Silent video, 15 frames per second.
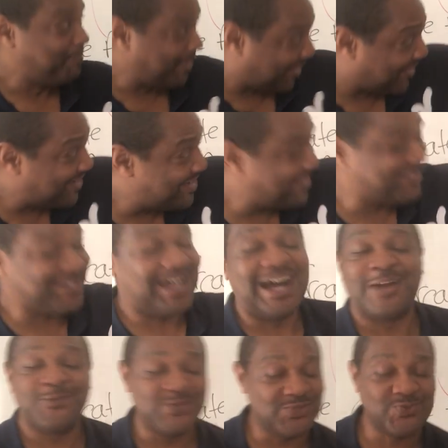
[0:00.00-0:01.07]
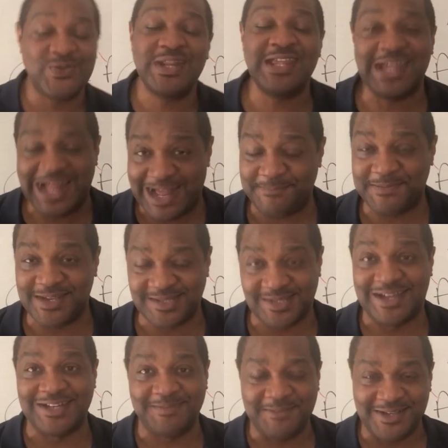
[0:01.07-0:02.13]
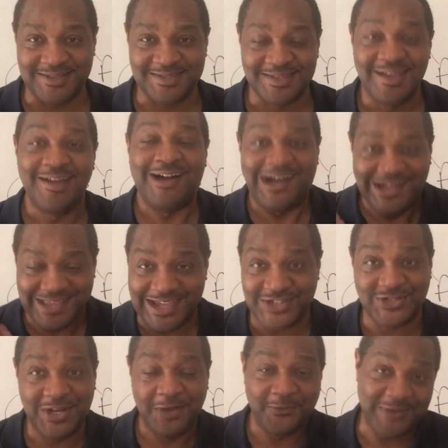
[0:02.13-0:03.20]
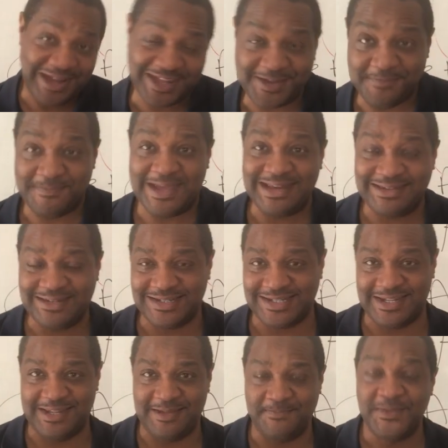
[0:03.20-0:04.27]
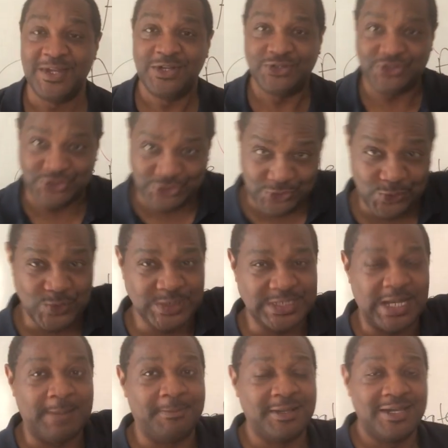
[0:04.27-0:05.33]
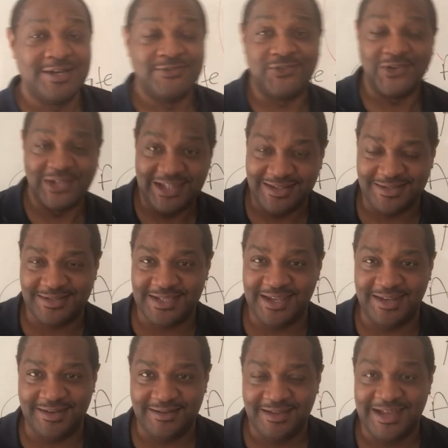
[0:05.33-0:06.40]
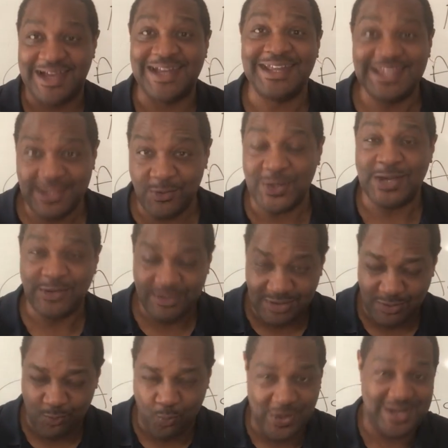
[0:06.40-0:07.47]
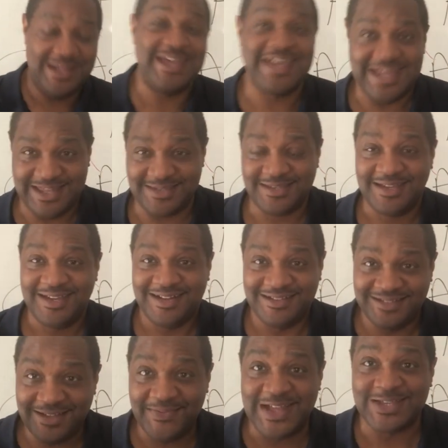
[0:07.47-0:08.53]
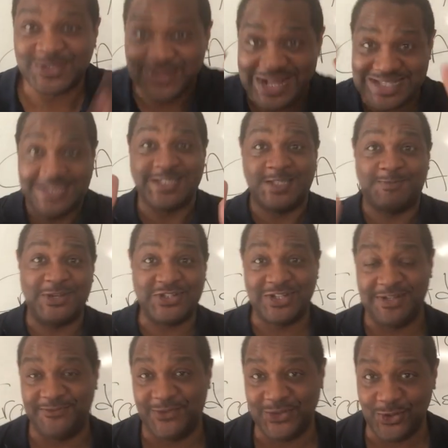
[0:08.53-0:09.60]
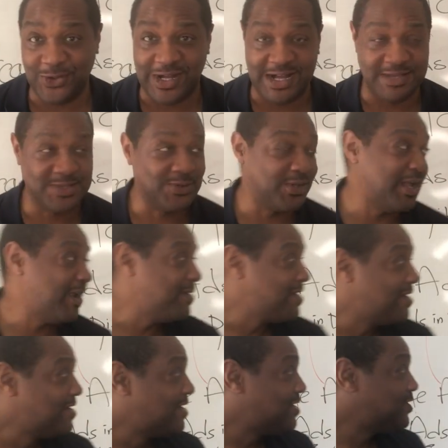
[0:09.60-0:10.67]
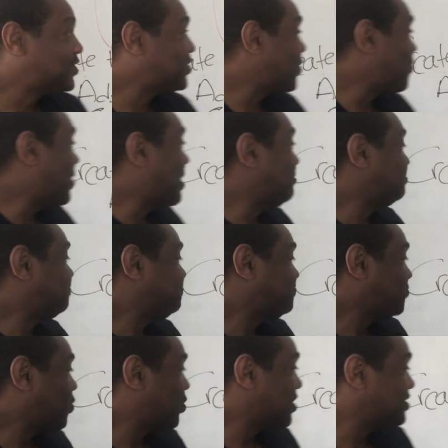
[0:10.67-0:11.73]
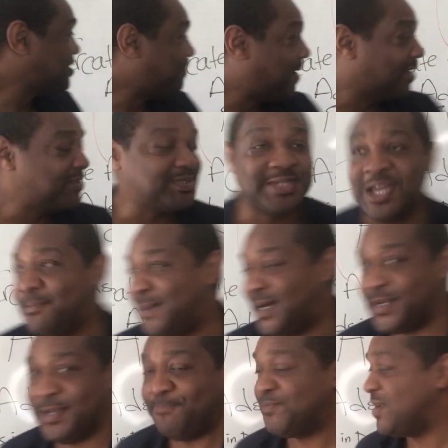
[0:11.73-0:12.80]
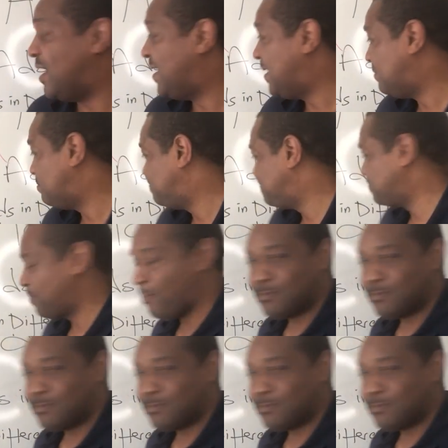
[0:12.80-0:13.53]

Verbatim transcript: because I was really happy, excited, because I actually recommended to him to do some for LinkedIn, and he went ahead and done that. So that's especially for you guys, okay? So um, what else am I gonna say about it? Um,